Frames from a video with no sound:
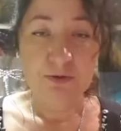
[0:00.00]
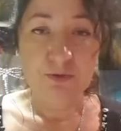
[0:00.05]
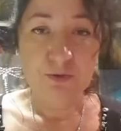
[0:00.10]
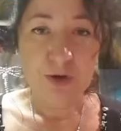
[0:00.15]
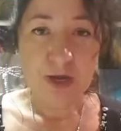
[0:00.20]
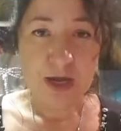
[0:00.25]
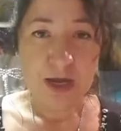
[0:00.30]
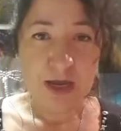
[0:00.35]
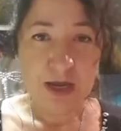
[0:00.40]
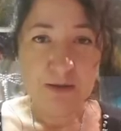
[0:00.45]

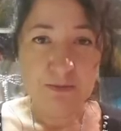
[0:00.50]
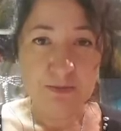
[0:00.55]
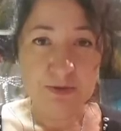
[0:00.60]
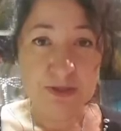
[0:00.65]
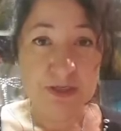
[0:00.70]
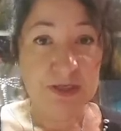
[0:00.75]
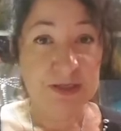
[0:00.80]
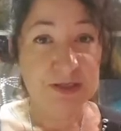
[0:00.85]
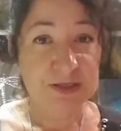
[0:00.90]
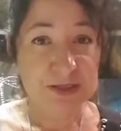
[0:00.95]

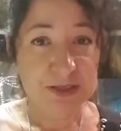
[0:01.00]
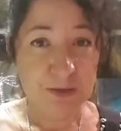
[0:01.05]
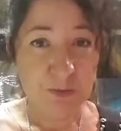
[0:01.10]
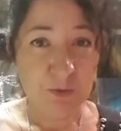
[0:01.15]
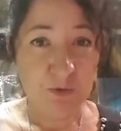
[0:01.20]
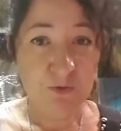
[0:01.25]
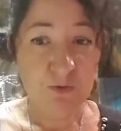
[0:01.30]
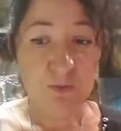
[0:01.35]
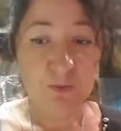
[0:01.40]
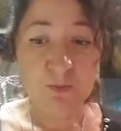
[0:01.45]
grams in
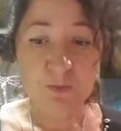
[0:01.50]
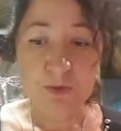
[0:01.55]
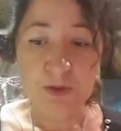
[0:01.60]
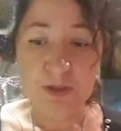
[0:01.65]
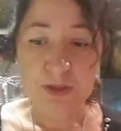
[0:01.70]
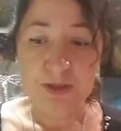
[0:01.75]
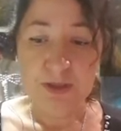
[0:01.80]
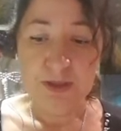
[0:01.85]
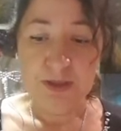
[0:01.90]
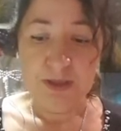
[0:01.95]
some of them,
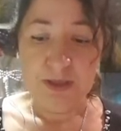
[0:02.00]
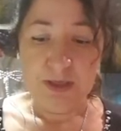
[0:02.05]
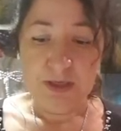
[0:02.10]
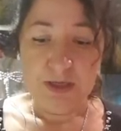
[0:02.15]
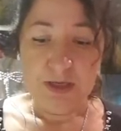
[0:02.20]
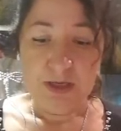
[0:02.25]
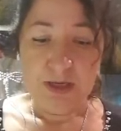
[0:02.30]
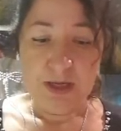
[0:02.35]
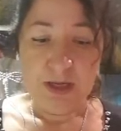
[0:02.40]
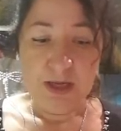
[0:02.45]

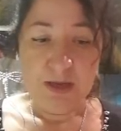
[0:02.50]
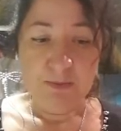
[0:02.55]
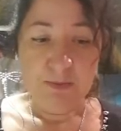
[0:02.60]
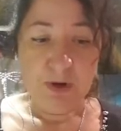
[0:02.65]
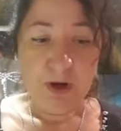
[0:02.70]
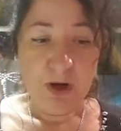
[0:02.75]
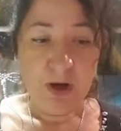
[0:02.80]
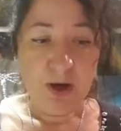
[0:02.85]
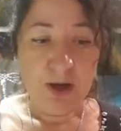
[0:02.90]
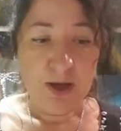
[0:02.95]

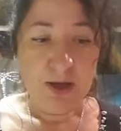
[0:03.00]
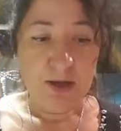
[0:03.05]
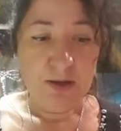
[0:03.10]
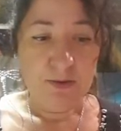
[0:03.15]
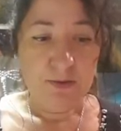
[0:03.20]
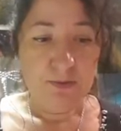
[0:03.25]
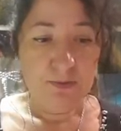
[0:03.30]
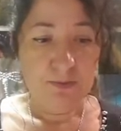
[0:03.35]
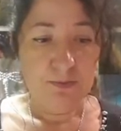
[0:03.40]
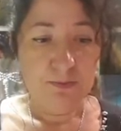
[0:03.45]
and
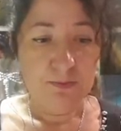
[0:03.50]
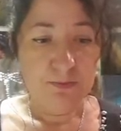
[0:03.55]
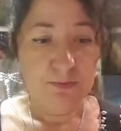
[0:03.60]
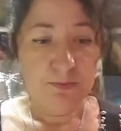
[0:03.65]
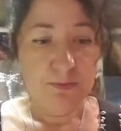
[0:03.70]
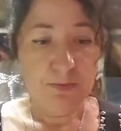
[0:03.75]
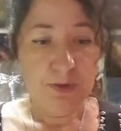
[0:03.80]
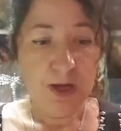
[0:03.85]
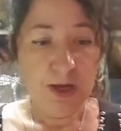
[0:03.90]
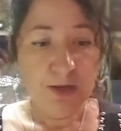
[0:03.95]
I
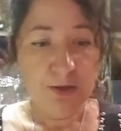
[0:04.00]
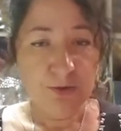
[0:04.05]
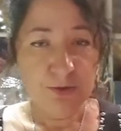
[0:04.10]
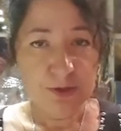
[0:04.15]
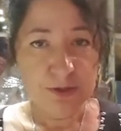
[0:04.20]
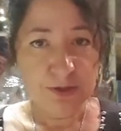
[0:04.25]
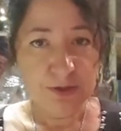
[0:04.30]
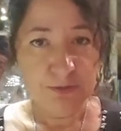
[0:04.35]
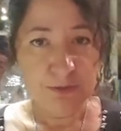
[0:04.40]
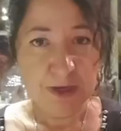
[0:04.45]

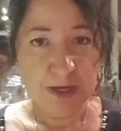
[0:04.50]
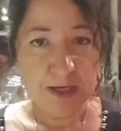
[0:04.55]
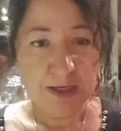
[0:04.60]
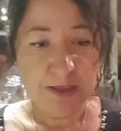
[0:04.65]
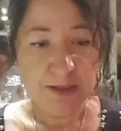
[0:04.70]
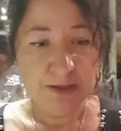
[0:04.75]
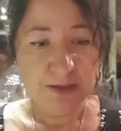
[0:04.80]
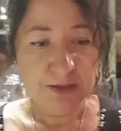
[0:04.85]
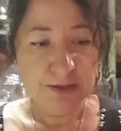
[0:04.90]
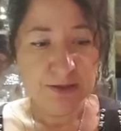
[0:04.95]

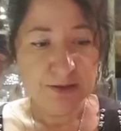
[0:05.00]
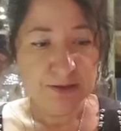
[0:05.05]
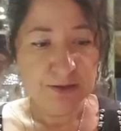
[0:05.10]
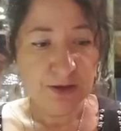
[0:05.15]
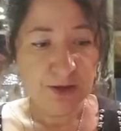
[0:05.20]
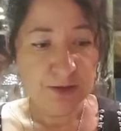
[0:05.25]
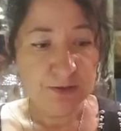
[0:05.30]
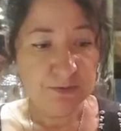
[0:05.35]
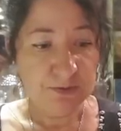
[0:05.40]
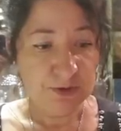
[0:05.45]
underestimated the
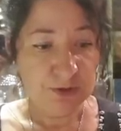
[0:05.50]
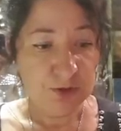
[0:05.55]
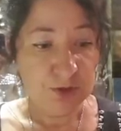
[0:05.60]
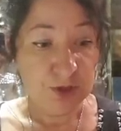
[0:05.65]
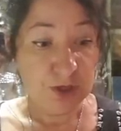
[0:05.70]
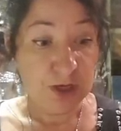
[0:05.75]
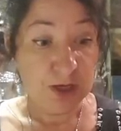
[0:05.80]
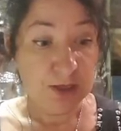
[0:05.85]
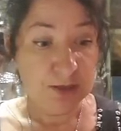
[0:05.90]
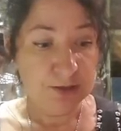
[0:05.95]
size of the
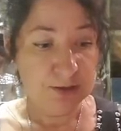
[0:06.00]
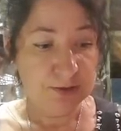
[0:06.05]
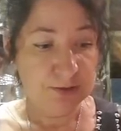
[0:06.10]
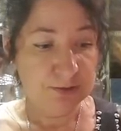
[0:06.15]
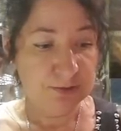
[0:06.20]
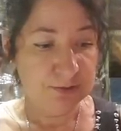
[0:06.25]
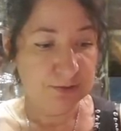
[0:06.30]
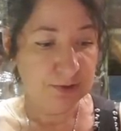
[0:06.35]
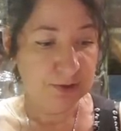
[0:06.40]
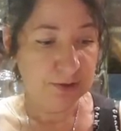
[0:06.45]
jars
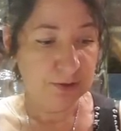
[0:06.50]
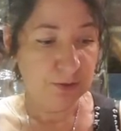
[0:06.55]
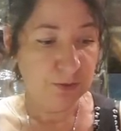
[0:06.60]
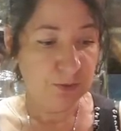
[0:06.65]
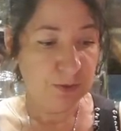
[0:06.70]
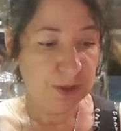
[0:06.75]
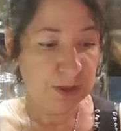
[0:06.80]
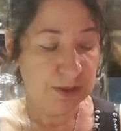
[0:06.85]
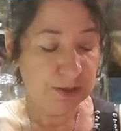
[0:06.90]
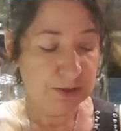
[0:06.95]
a
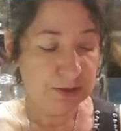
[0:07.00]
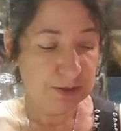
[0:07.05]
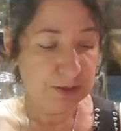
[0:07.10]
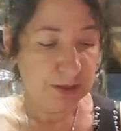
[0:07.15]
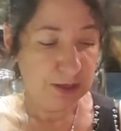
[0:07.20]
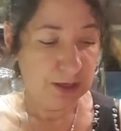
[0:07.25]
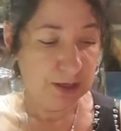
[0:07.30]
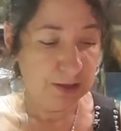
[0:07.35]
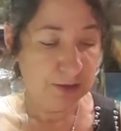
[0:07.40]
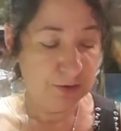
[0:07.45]
little bit,
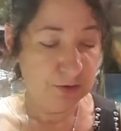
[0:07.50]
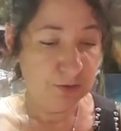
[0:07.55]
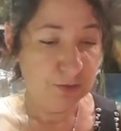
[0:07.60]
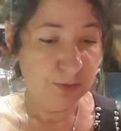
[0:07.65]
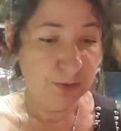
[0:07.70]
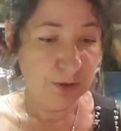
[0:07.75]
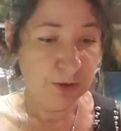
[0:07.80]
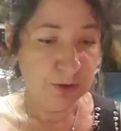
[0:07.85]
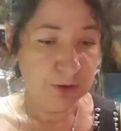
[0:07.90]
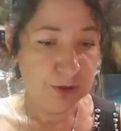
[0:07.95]
and I do
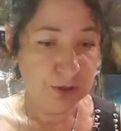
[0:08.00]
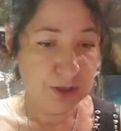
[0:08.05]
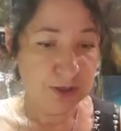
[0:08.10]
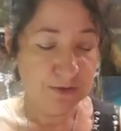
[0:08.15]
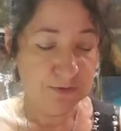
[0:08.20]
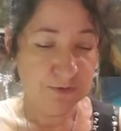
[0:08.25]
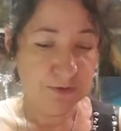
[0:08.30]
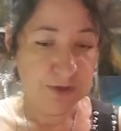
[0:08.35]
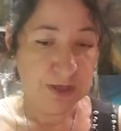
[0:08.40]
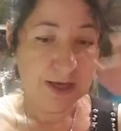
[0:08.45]

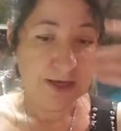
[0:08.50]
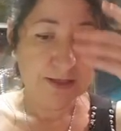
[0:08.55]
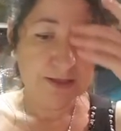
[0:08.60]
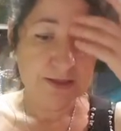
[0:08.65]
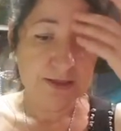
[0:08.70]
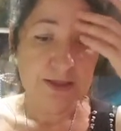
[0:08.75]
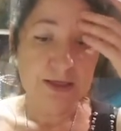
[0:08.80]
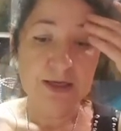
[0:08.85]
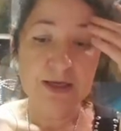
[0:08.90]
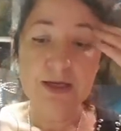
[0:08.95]
apologize for
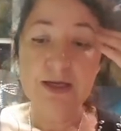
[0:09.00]
that.